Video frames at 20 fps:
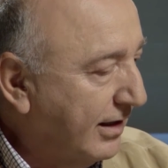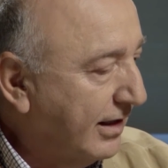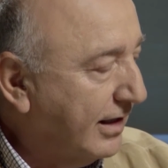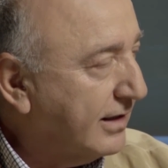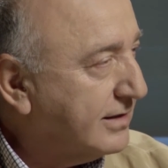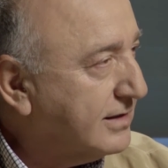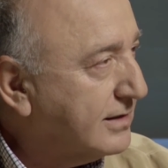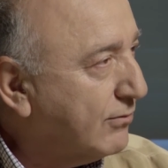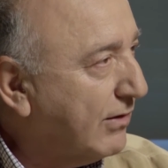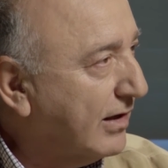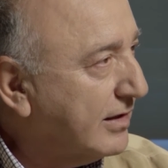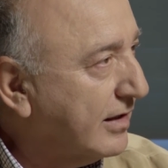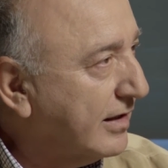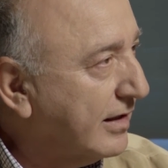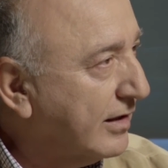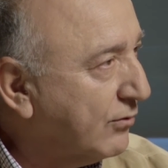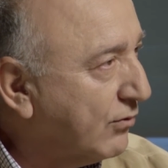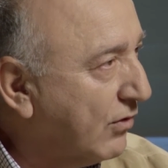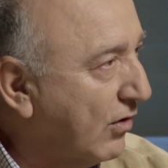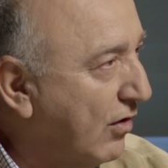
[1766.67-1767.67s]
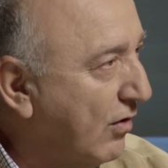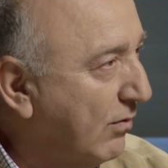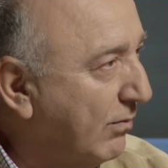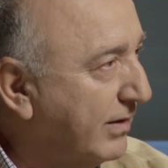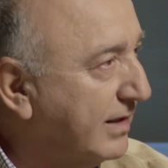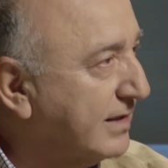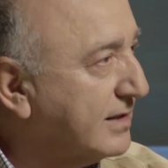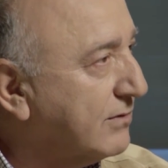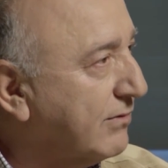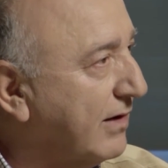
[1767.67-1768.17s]
It's threatening Rome.
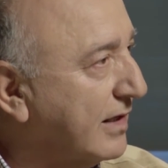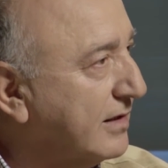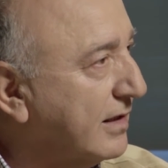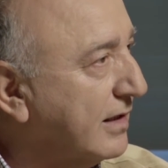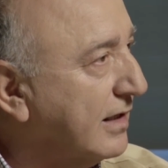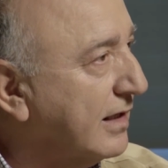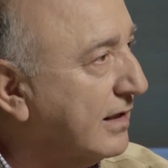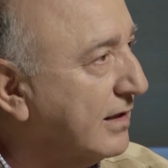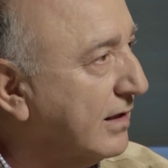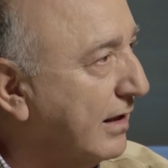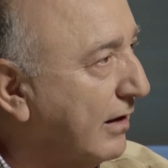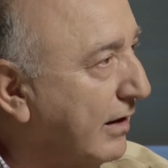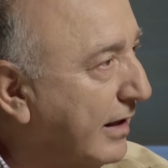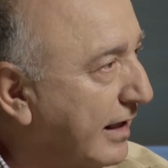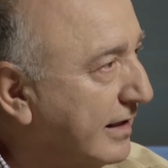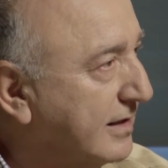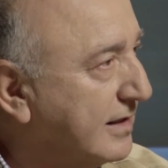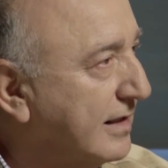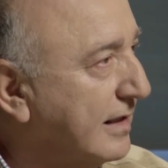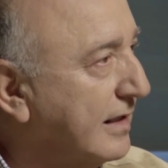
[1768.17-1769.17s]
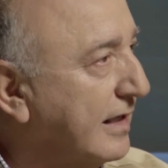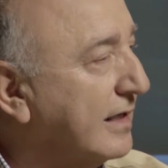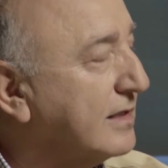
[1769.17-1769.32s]
It's threatening Italy.